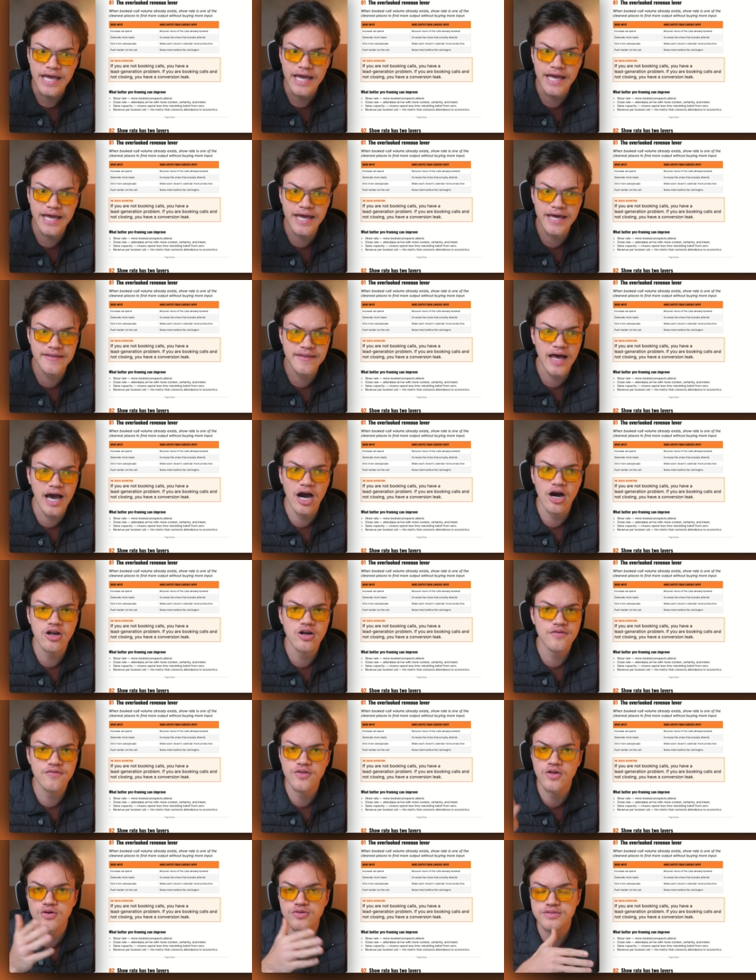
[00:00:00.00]
And out
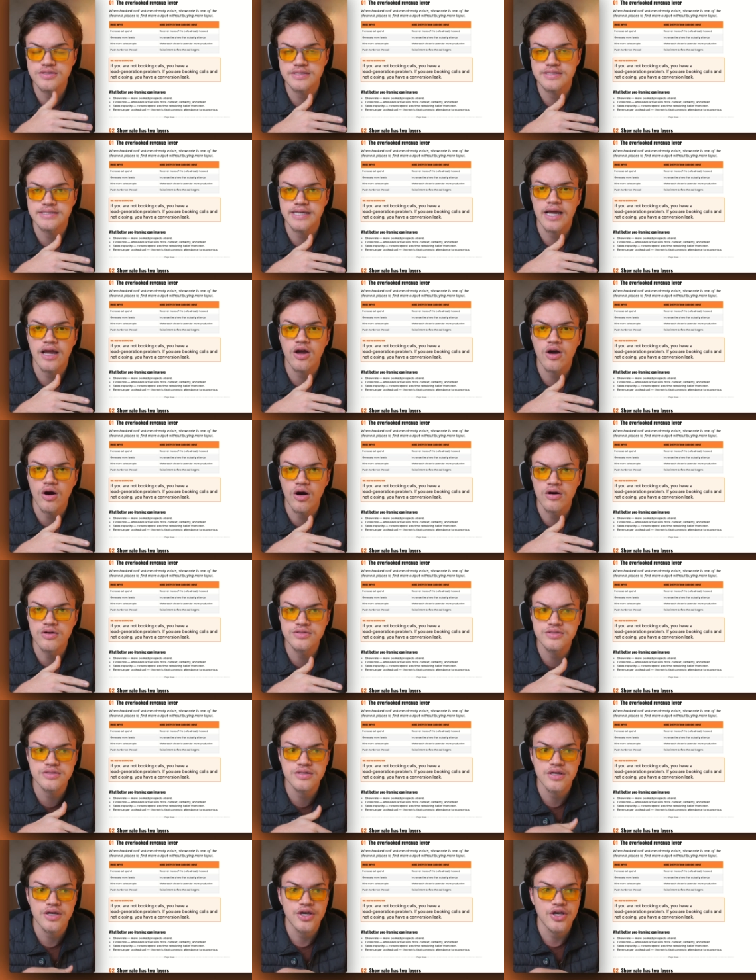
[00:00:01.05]
of those 10
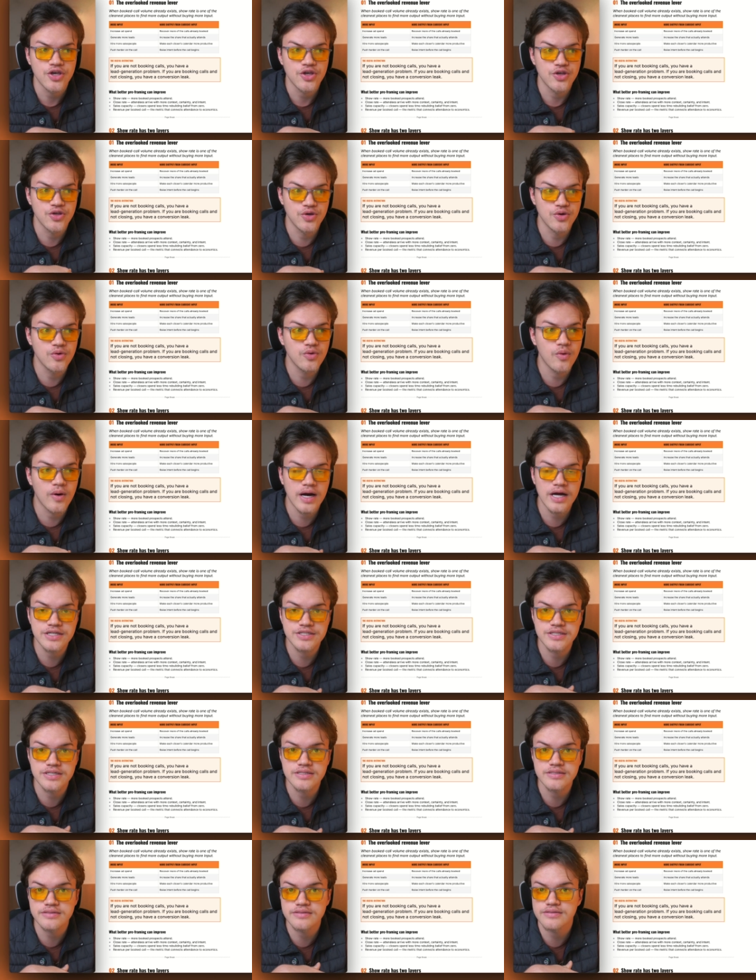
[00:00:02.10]
calls, you are
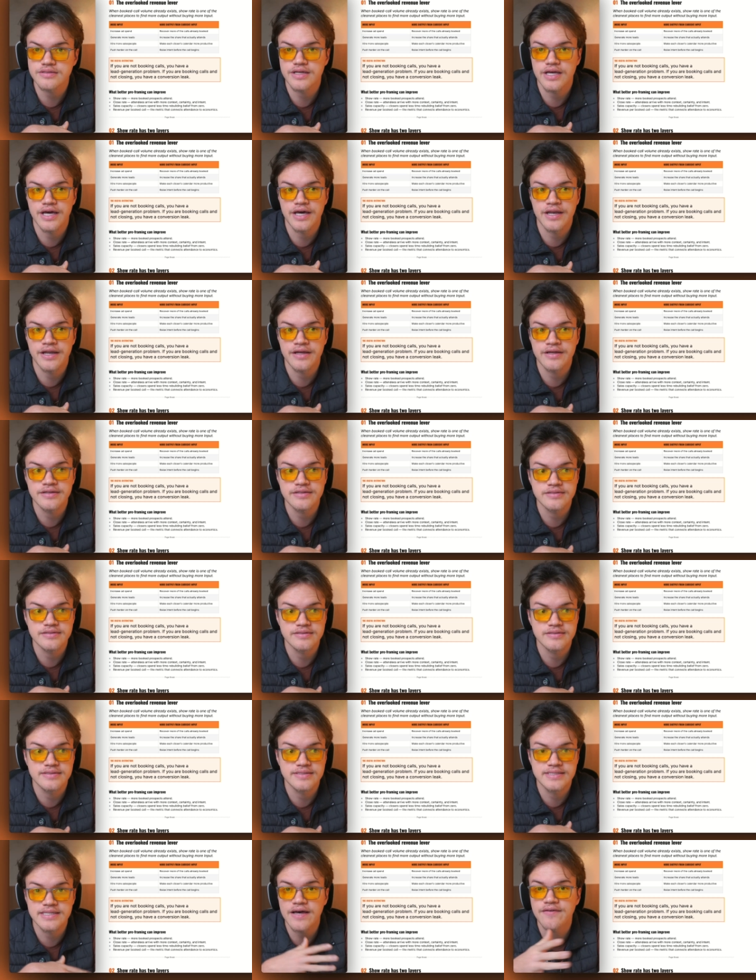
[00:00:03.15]
just getting
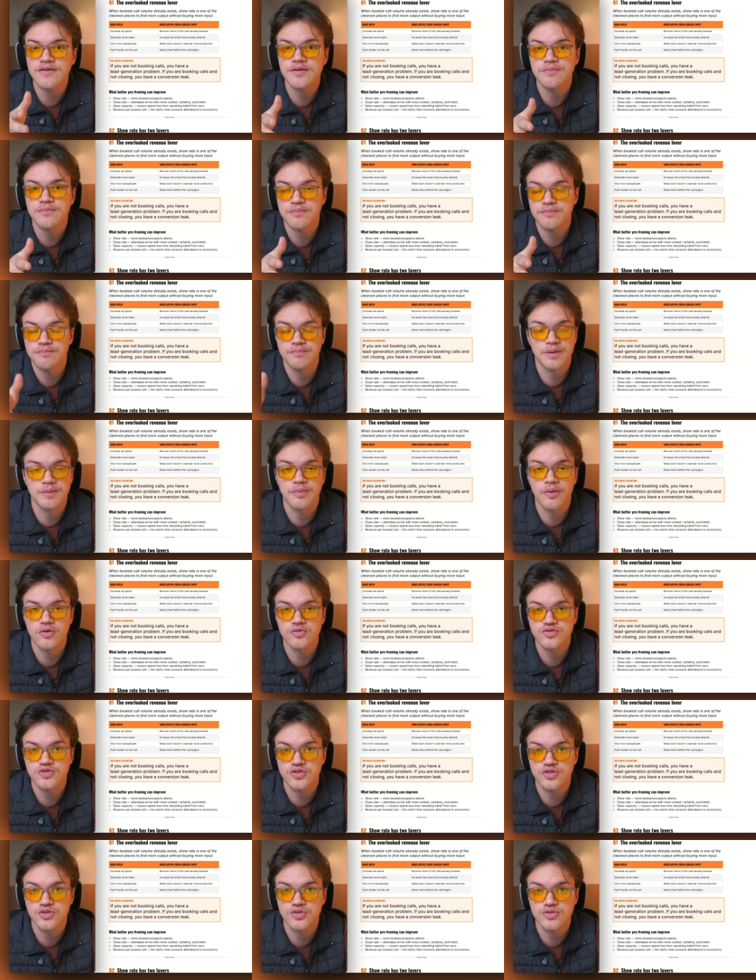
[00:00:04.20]
7 people
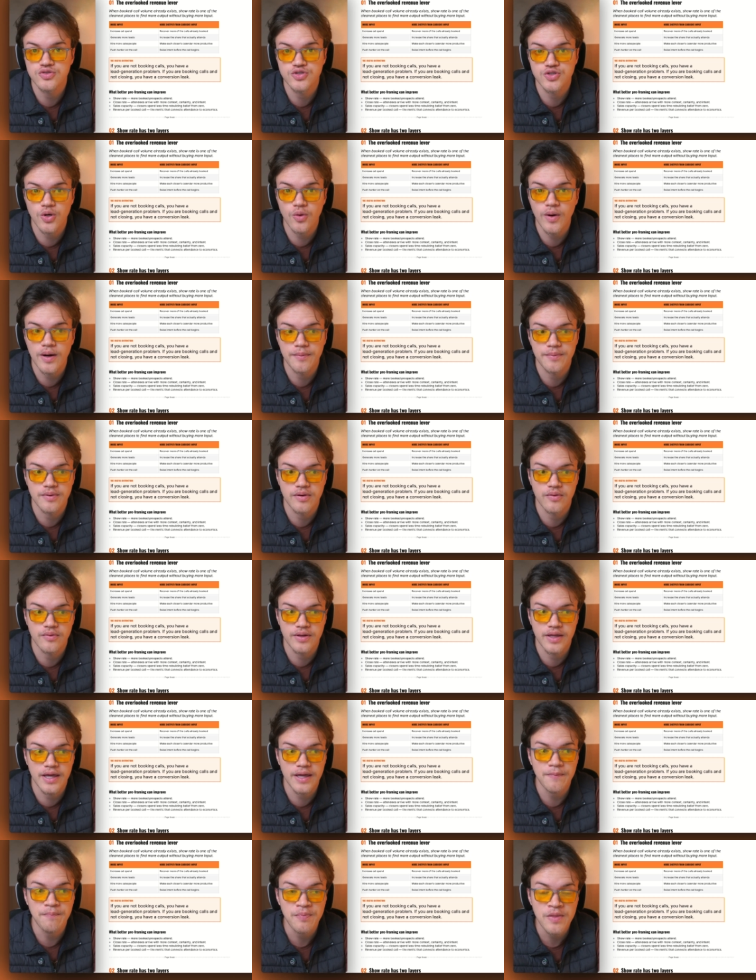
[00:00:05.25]
to show up,
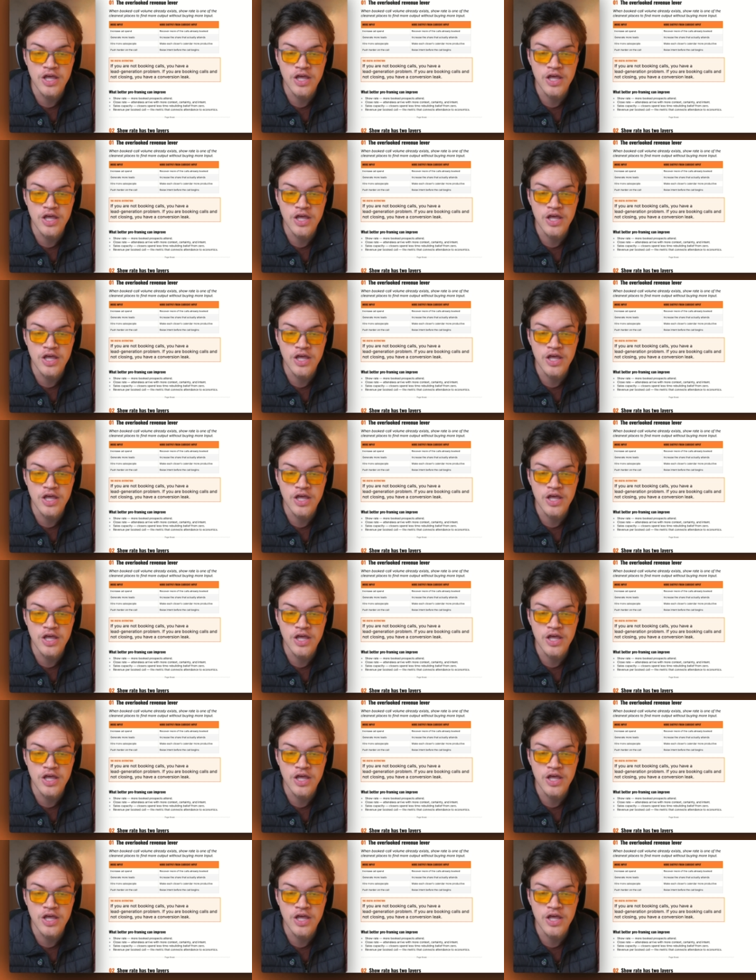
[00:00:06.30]
okay?